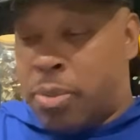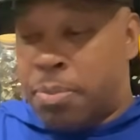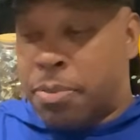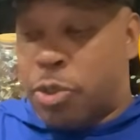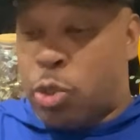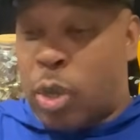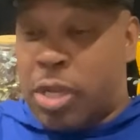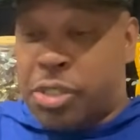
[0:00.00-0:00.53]

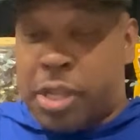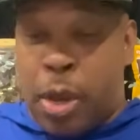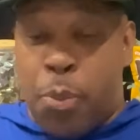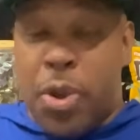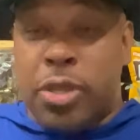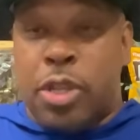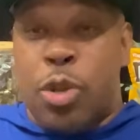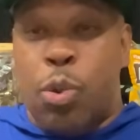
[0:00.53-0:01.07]
So I
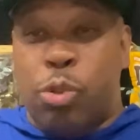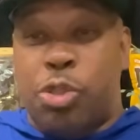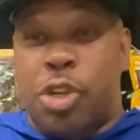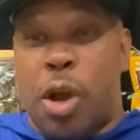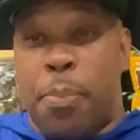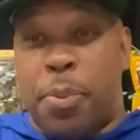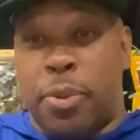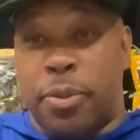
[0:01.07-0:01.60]
went from No
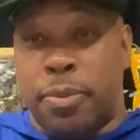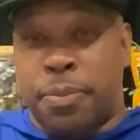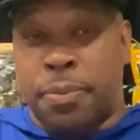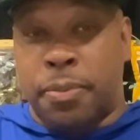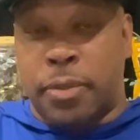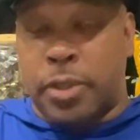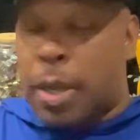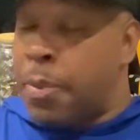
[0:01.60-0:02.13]
Jumper
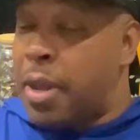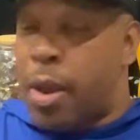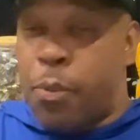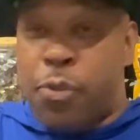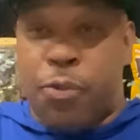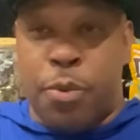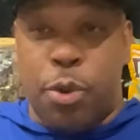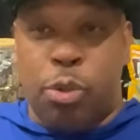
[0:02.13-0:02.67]

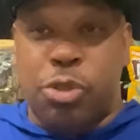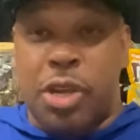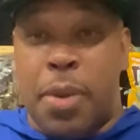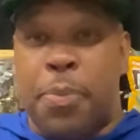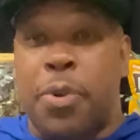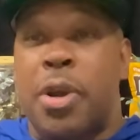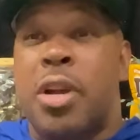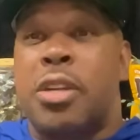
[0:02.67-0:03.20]

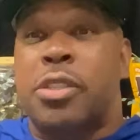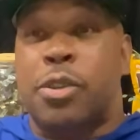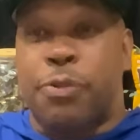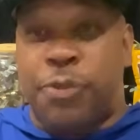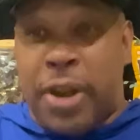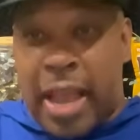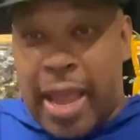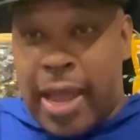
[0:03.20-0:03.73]
to
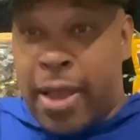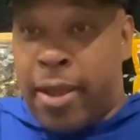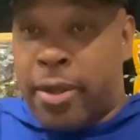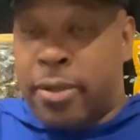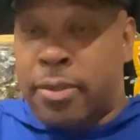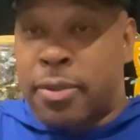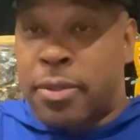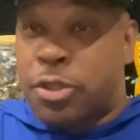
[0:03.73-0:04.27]
Vlad.
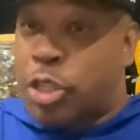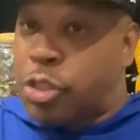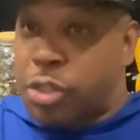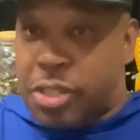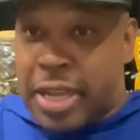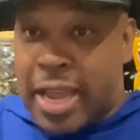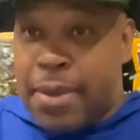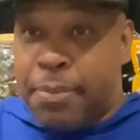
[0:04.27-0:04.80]
It's the
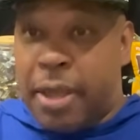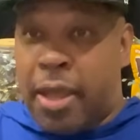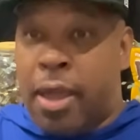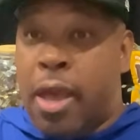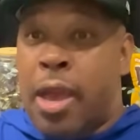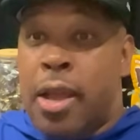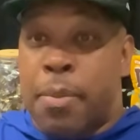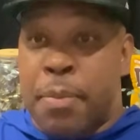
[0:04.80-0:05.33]
same day.
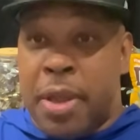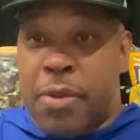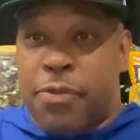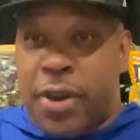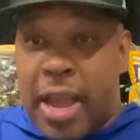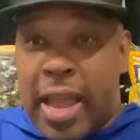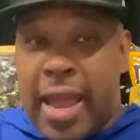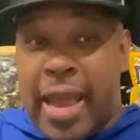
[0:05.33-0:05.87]
Me and
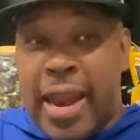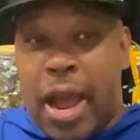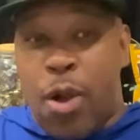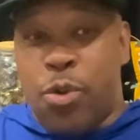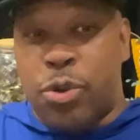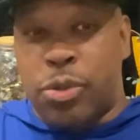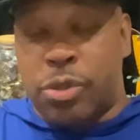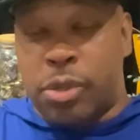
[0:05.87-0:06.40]
Vlad had
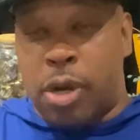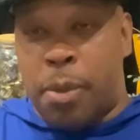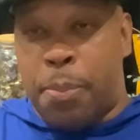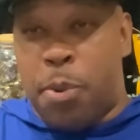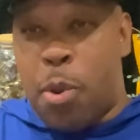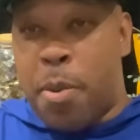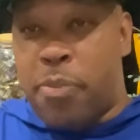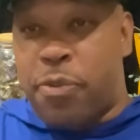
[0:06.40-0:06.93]
our
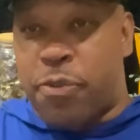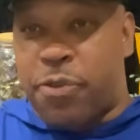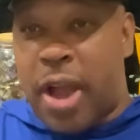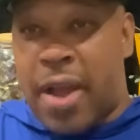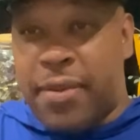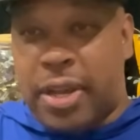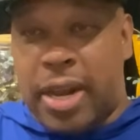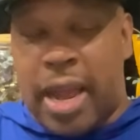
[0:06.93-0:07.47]
appointment for
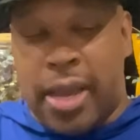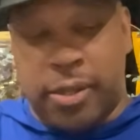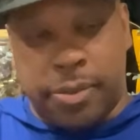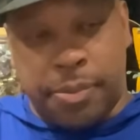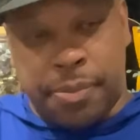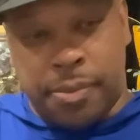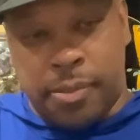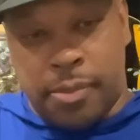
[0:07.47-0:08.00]
5:00.
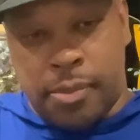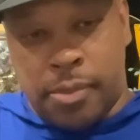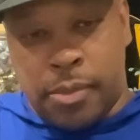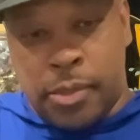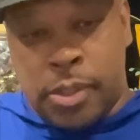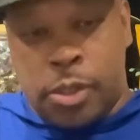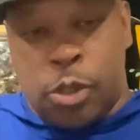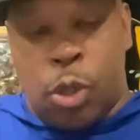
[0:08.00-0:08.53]

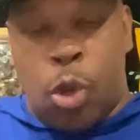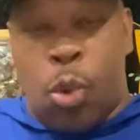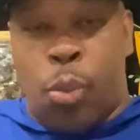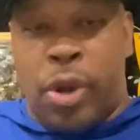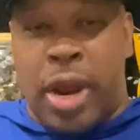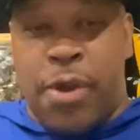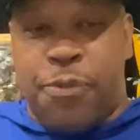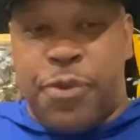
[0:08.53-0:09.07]

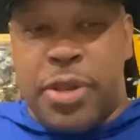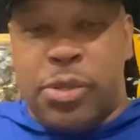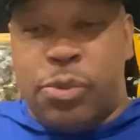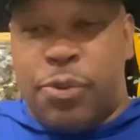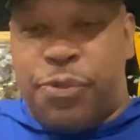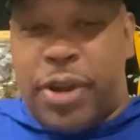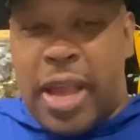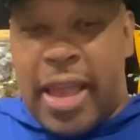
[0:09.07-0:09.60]
When I finished
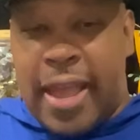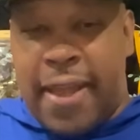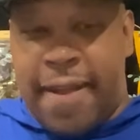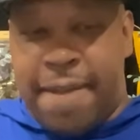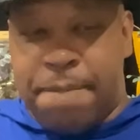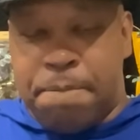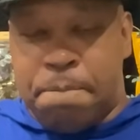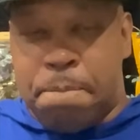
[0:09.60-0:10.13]
with Vlad,
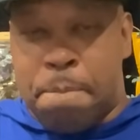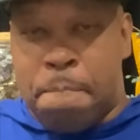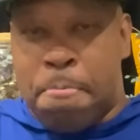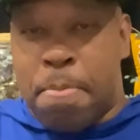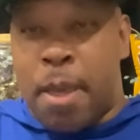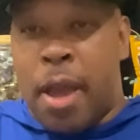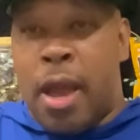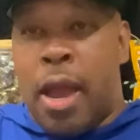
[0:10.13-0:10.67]

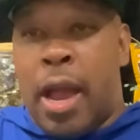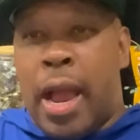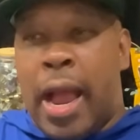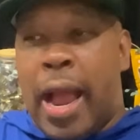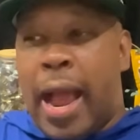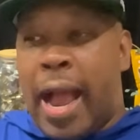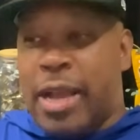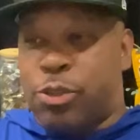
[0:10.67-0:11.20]

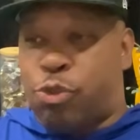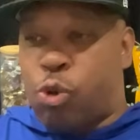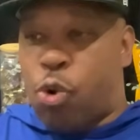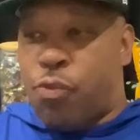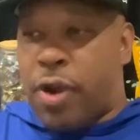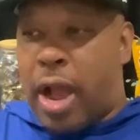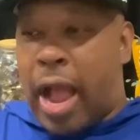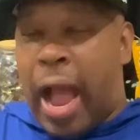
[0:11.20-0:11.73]
I drove
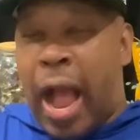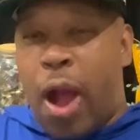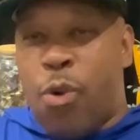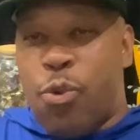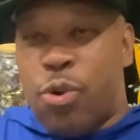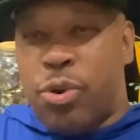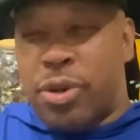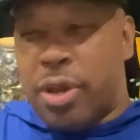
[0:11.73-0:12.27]
an
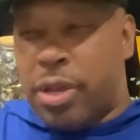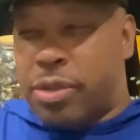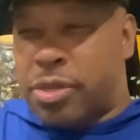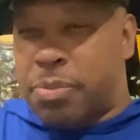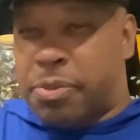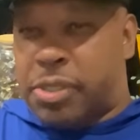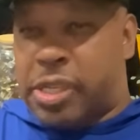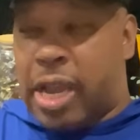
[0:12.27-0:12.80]
hour and
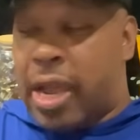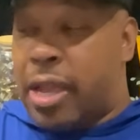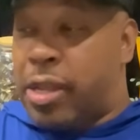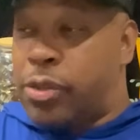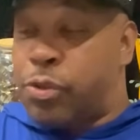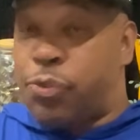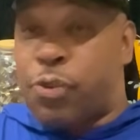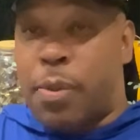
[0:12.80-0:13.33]
some
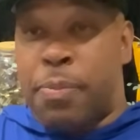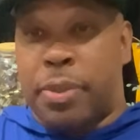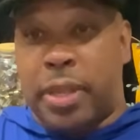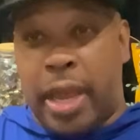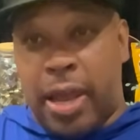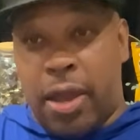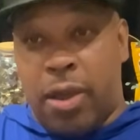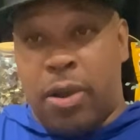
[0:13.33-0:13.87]
change from
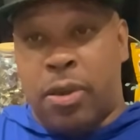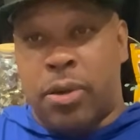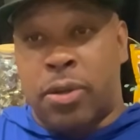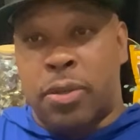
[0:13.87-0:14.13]
there